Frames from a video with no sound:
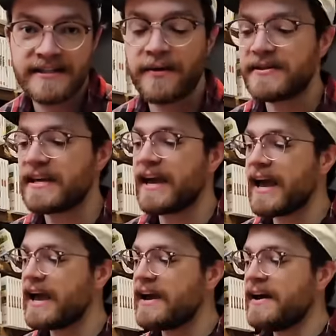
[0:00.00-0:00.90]
I would say,
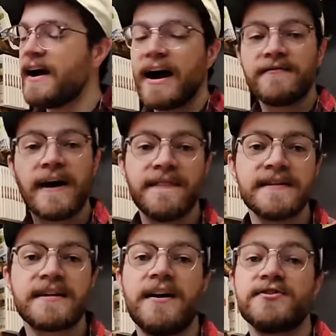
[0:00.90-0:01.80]
hey, I've got
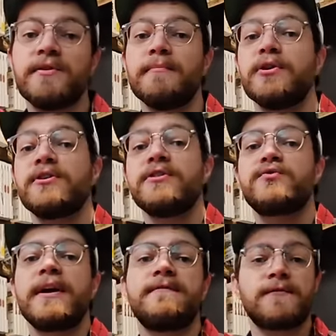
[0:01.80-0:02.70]
this console, I'm looking to
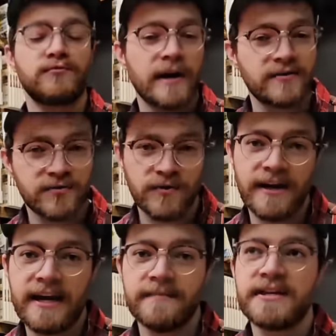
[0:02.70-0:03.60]
trade for retro
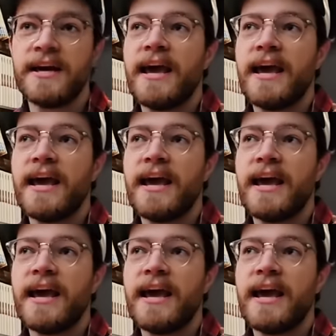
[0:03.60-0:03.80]
games,